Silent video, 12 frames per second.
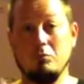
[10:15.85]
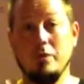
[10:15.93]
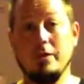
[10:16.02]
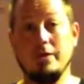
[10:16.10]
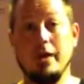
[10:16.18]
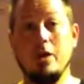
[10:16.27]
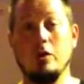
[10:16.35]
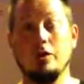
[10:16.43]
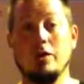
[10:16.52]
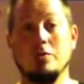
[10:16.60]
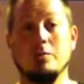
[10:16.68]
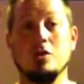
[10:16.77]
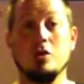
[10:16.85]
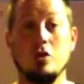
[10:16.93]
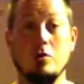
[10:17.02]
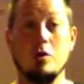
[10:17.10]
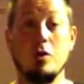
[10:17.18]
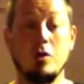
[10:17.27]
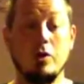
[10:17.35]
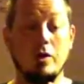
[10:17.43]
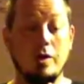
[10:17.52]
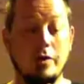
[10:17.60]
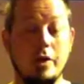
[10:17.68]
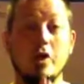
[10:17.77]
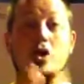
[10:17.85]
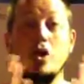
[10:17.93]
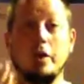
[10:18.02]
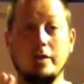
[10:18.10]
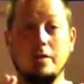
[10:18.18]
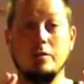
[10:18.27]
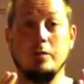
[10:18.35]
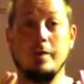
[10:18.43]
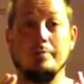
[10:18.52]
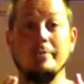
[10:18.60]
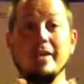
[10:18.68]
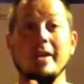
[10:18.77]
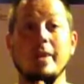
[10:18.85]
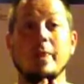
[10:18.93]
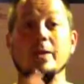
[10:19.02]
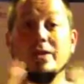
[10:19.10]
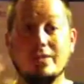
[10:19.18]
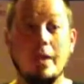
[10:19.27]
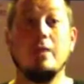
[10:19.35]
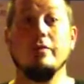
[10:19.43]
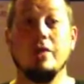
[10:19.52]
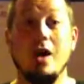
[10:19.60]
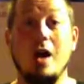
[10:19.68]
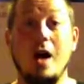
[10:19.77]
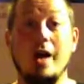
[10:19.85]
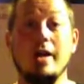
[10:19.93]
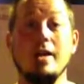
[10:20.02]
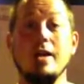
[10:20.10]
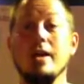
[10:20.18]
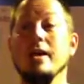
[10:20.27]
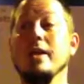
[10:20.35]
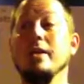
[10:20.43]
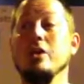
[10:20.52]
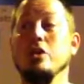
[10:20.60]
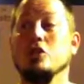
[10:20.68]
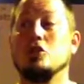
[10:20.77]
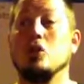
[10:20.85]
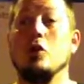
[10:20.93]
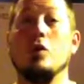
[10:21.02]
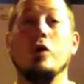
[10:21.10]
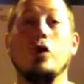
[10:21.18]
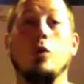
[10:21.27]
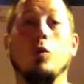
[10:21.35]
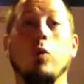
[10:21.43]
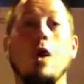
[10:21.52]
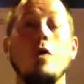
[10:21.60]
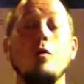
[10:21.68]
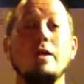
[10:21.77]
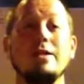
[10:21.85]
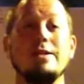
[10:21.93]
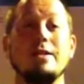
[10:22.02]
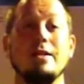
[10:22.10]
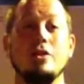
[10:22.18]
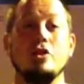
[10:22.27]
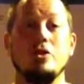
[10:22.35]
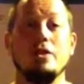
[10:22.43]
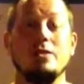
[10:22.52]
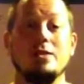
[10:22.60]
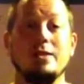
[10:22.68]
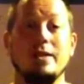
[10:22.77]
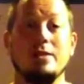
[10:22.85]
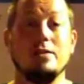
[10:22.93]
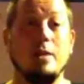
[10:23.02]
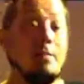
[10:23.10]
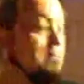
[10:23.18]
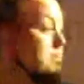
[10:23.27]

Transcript: that, that Old Testament term, or the anointed one, the Son of God. So, what we see in Jesus is a